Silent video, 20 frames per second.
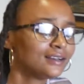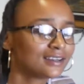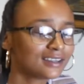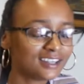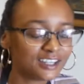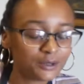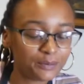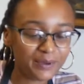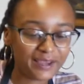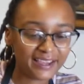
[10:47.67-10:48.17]

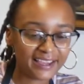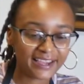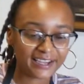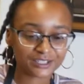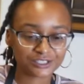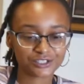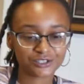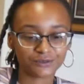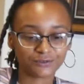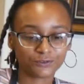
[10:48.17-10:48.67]
gonna pay
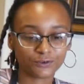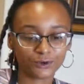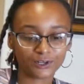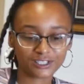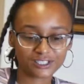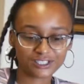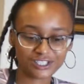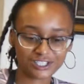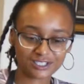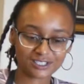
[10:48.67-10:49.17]
extra
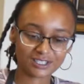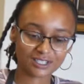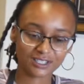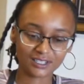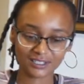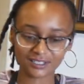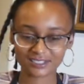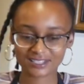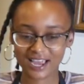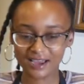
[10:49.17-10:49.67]
for just
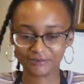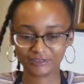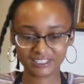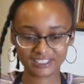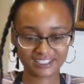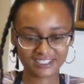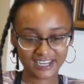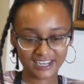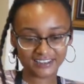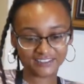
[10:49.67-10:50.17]
because I have to
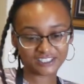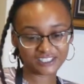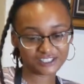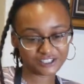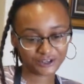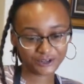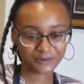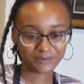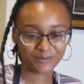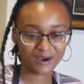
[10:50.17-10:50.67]
stay in a
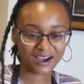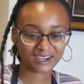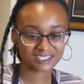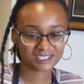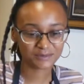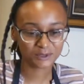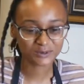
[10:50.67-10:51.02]
certain box.